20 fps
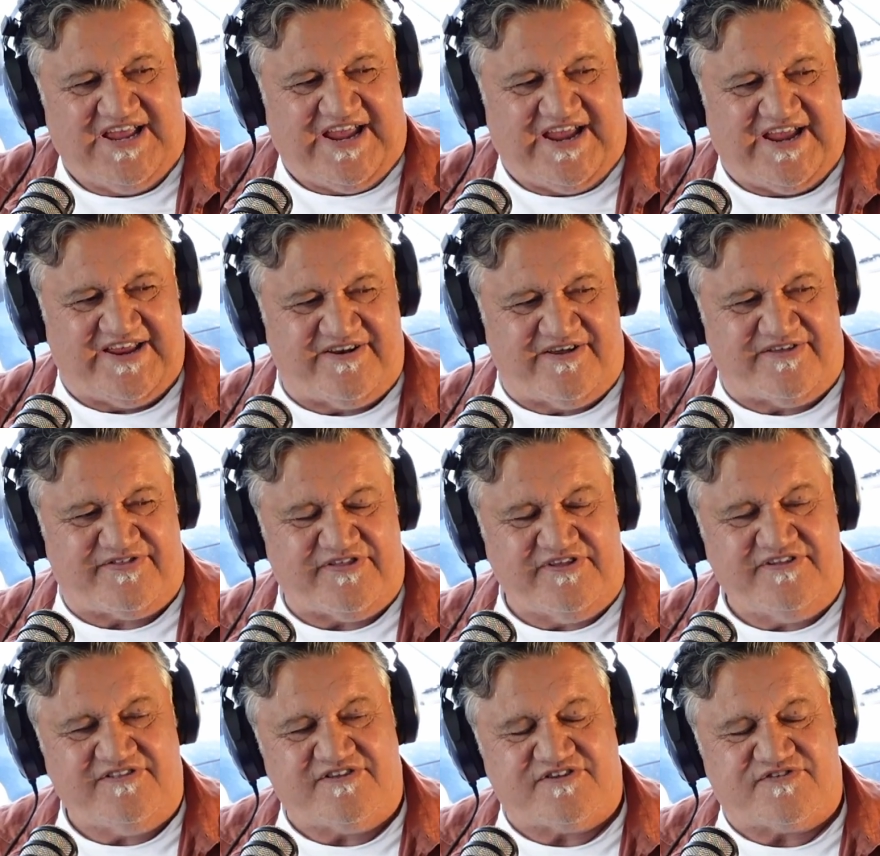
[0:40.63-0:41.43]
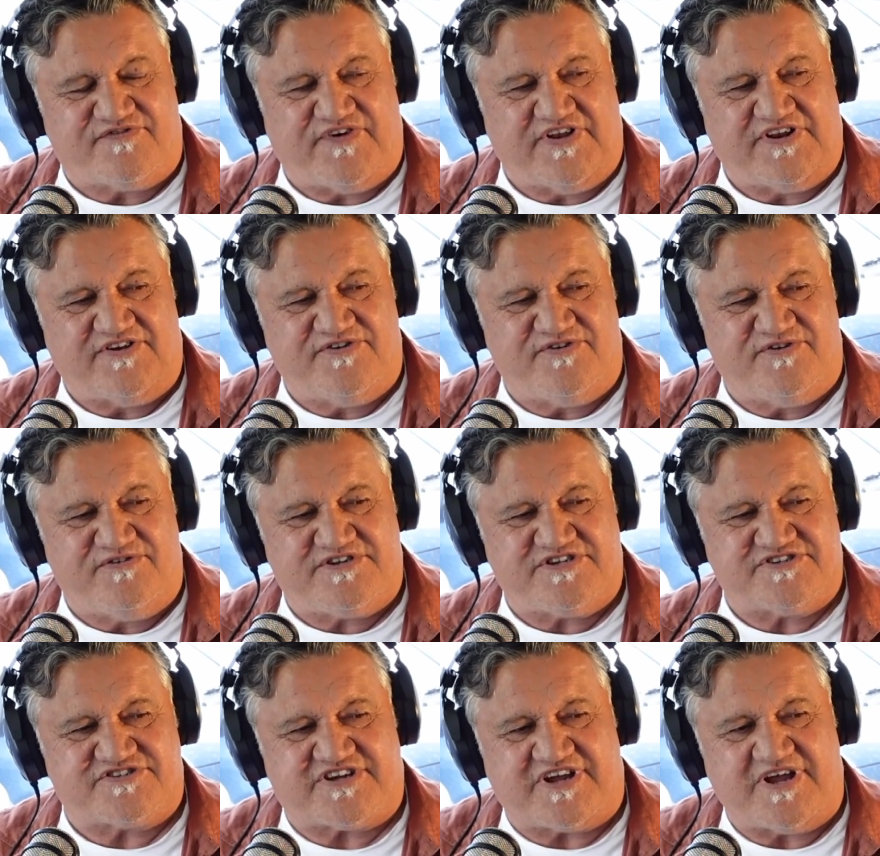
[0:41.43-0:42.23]
And I think this fellow who
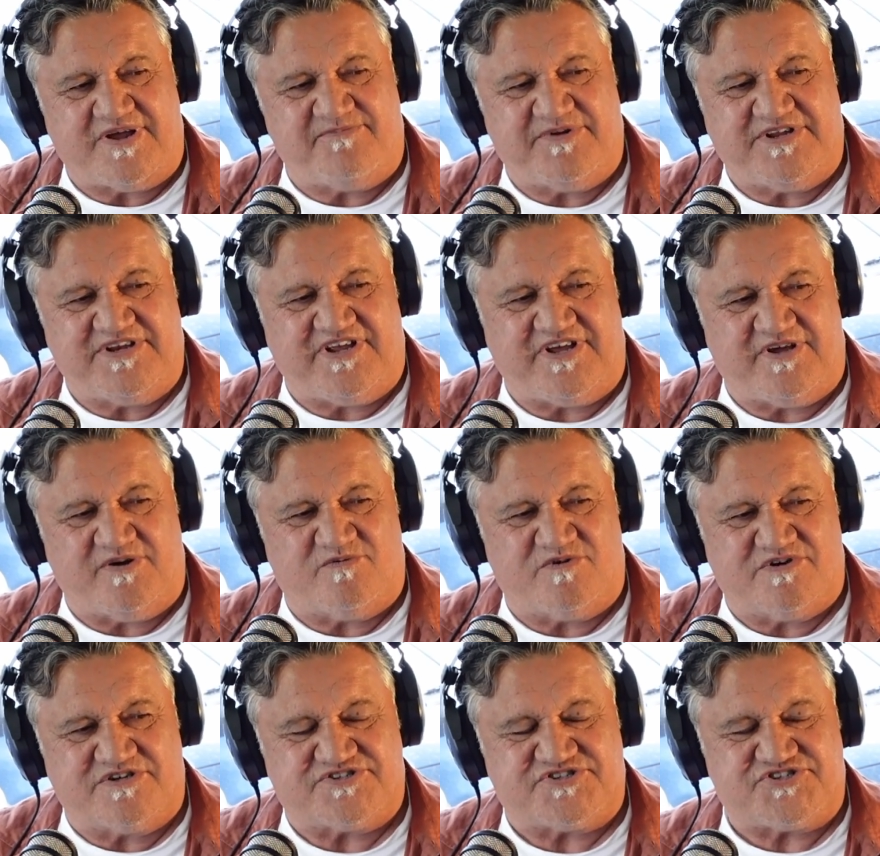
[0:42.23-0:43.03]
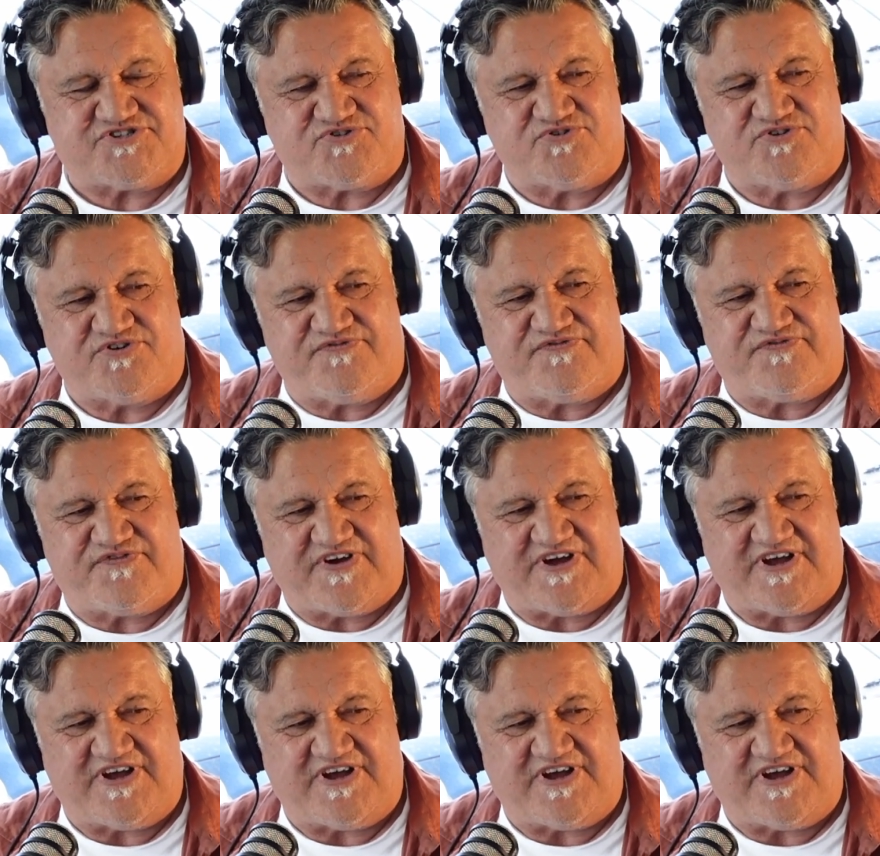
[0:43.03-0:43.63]
just came in here was sort of